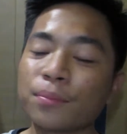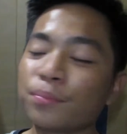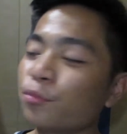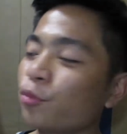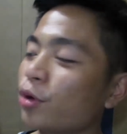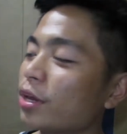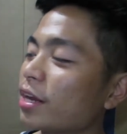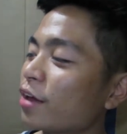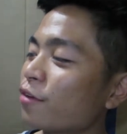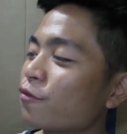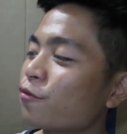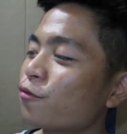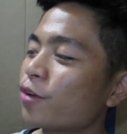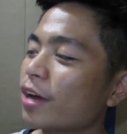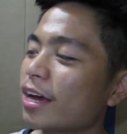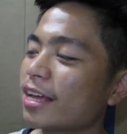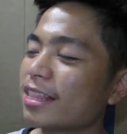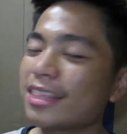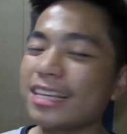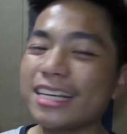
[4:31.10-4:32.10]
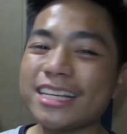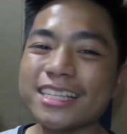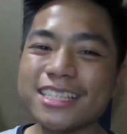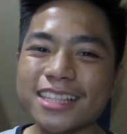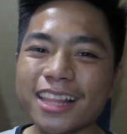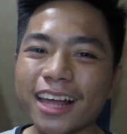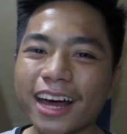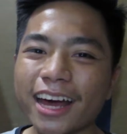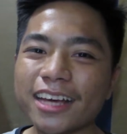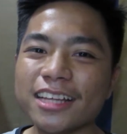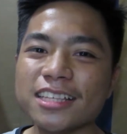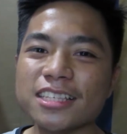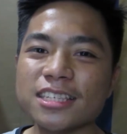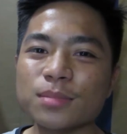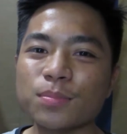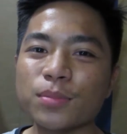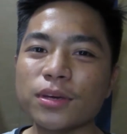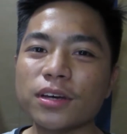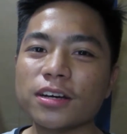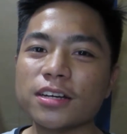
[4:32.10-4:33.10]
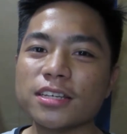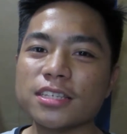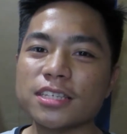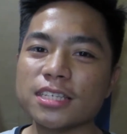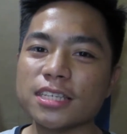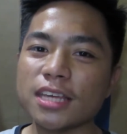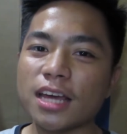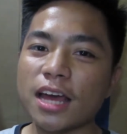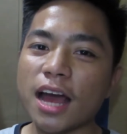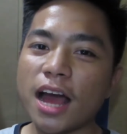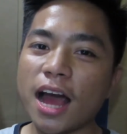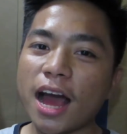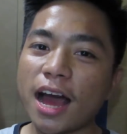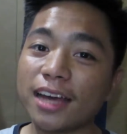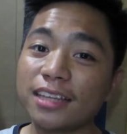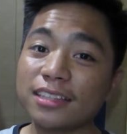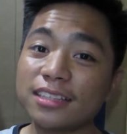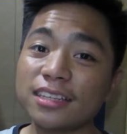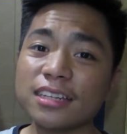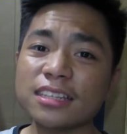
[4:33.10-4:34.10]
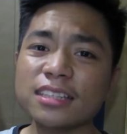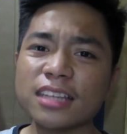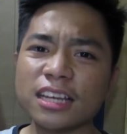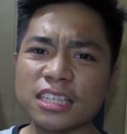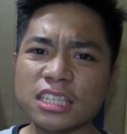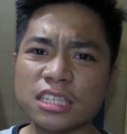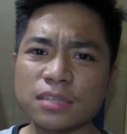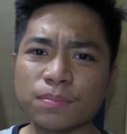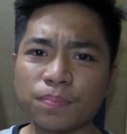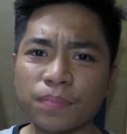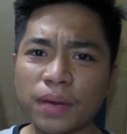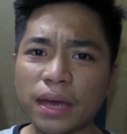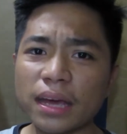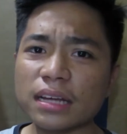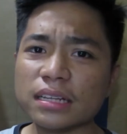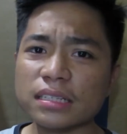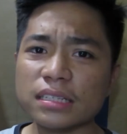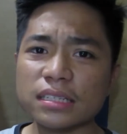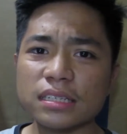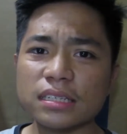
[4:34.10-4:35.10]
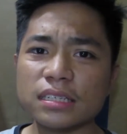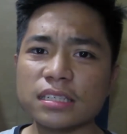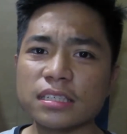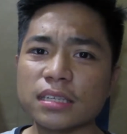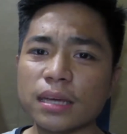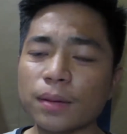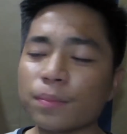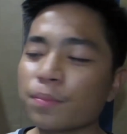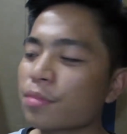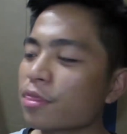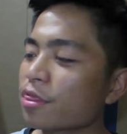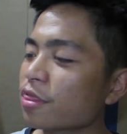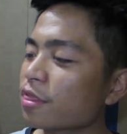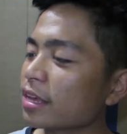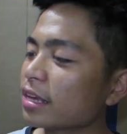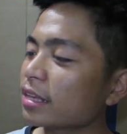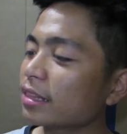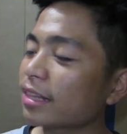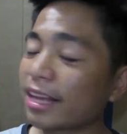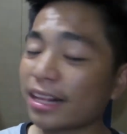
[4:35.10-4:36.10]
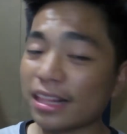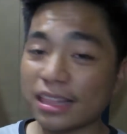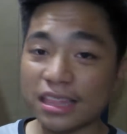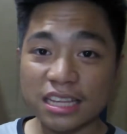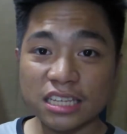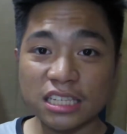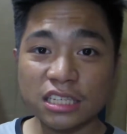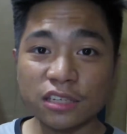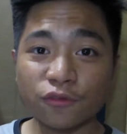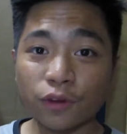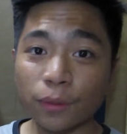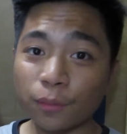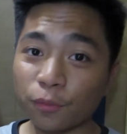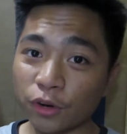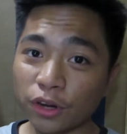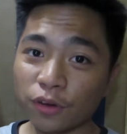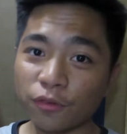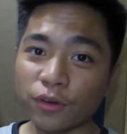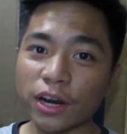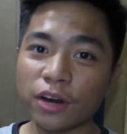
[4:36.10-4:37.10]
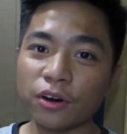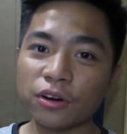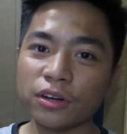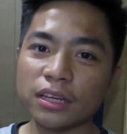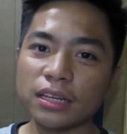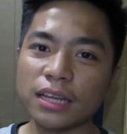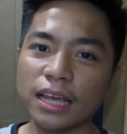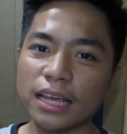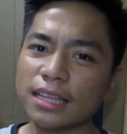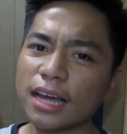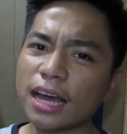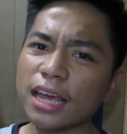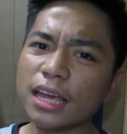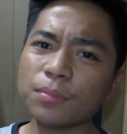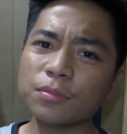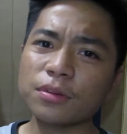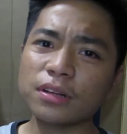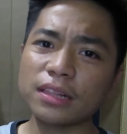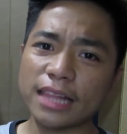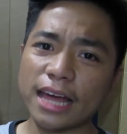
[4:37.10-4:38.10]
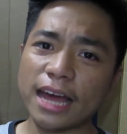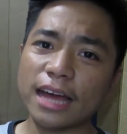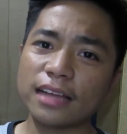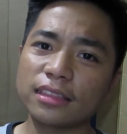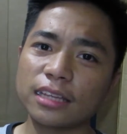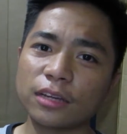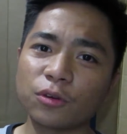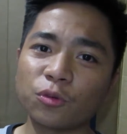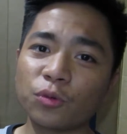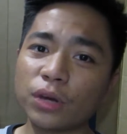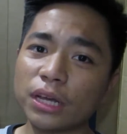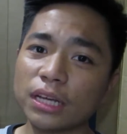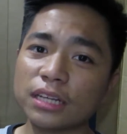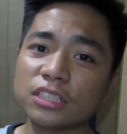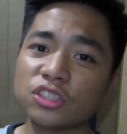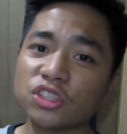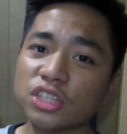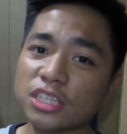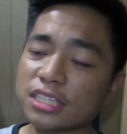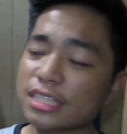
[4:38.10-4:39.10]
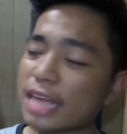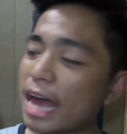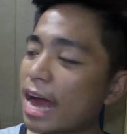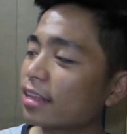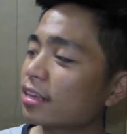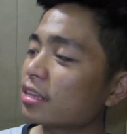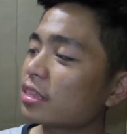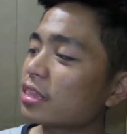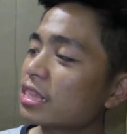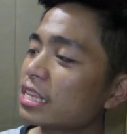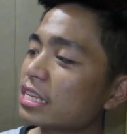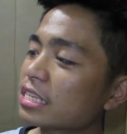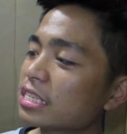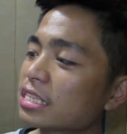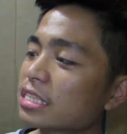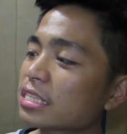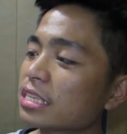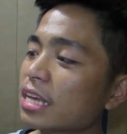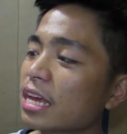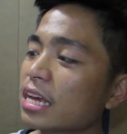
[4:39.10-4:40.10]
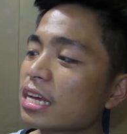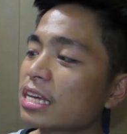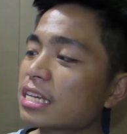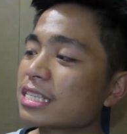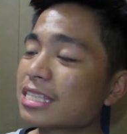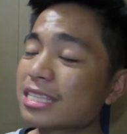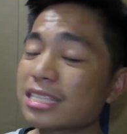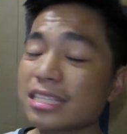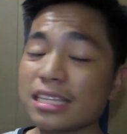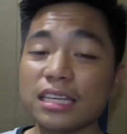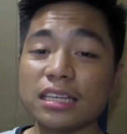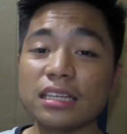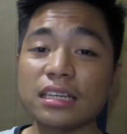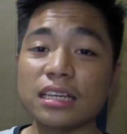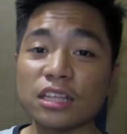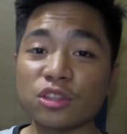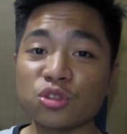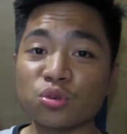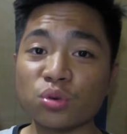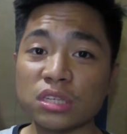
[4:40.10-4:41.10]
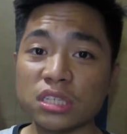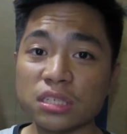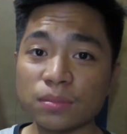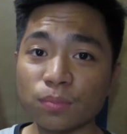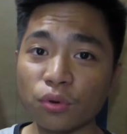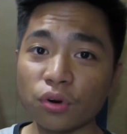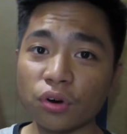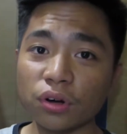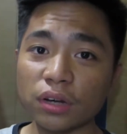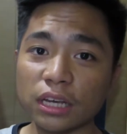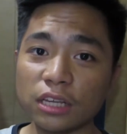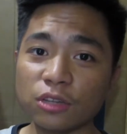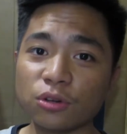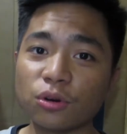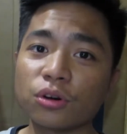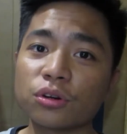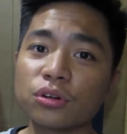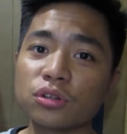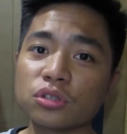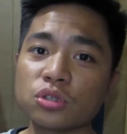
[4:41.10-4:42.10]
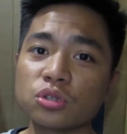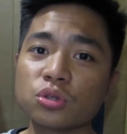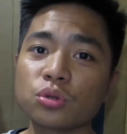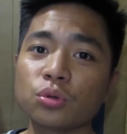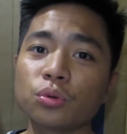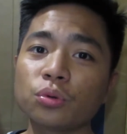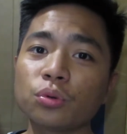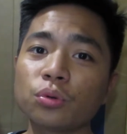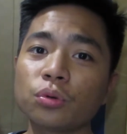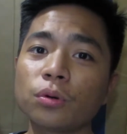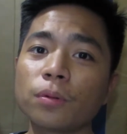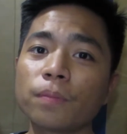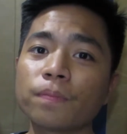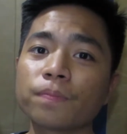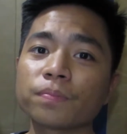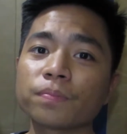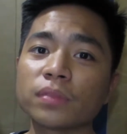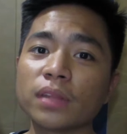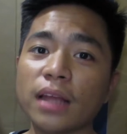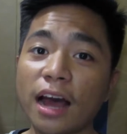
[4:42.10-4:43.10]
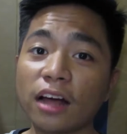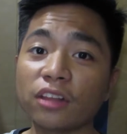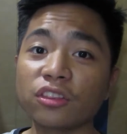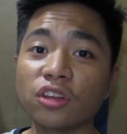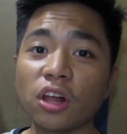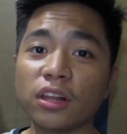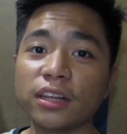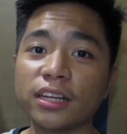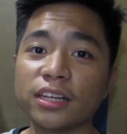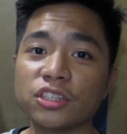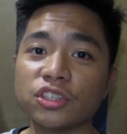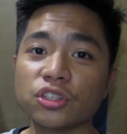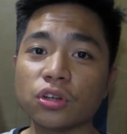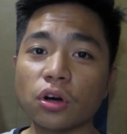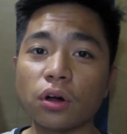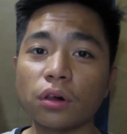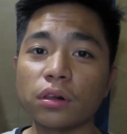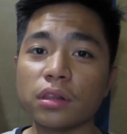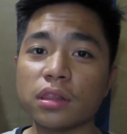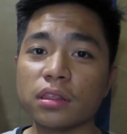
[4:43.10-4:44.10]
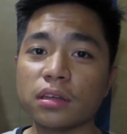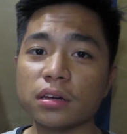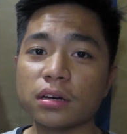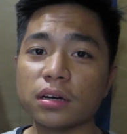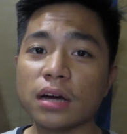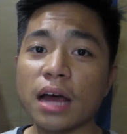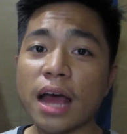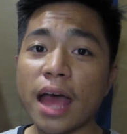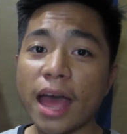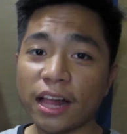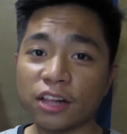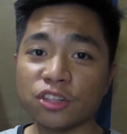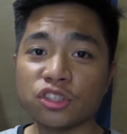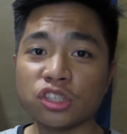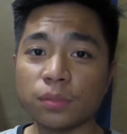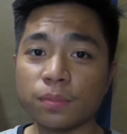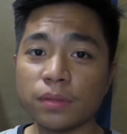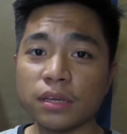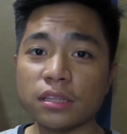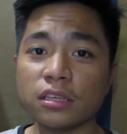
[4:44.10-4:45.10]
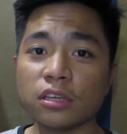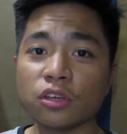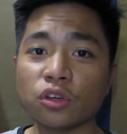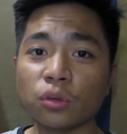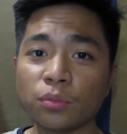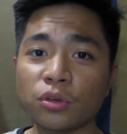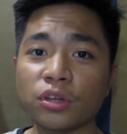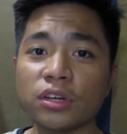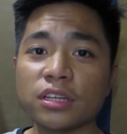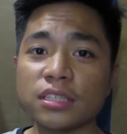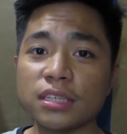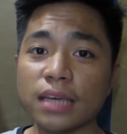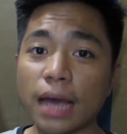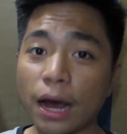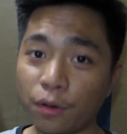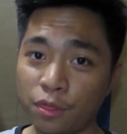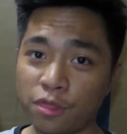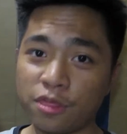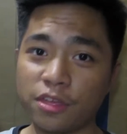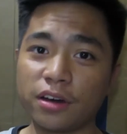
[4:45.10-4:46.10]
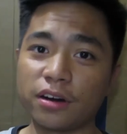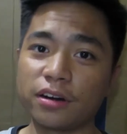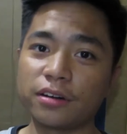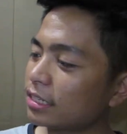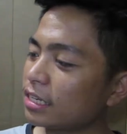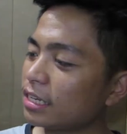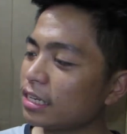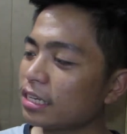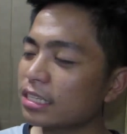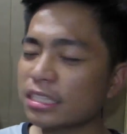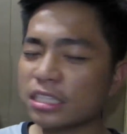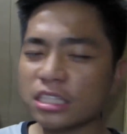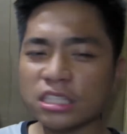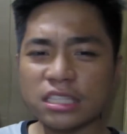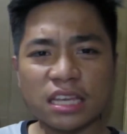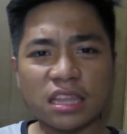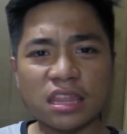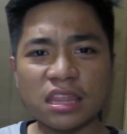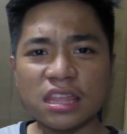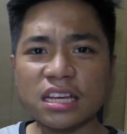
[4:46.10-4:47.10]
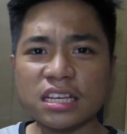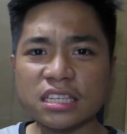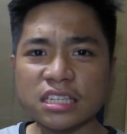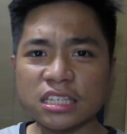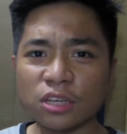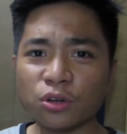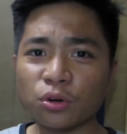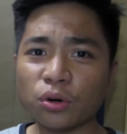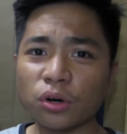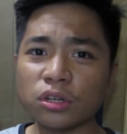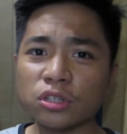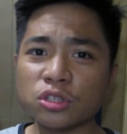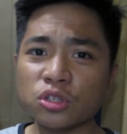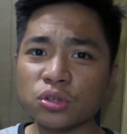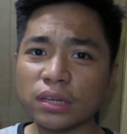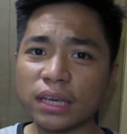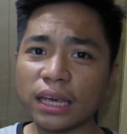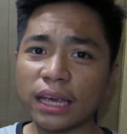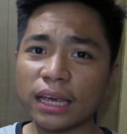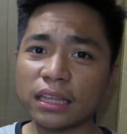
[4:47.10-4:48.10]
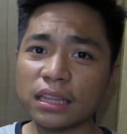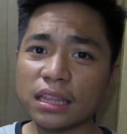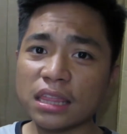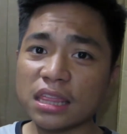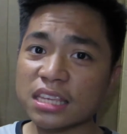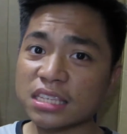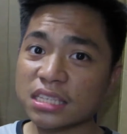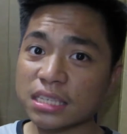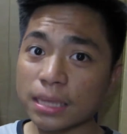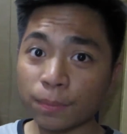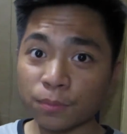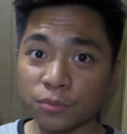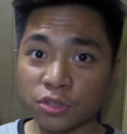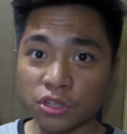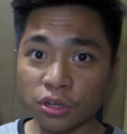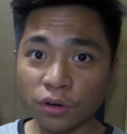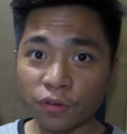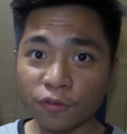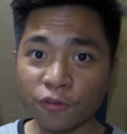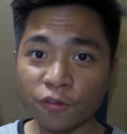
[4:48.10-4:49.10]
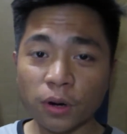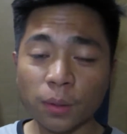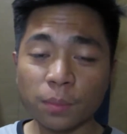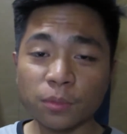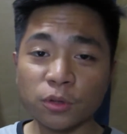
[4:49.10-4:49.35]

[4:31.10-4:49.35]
when I read these lines because I didn't expect something like this from Rick Riordan, and I am glad that Rick just added this scene into his book in order to acknowledge all the LGBT community out there. He did this in order to gain the scepter from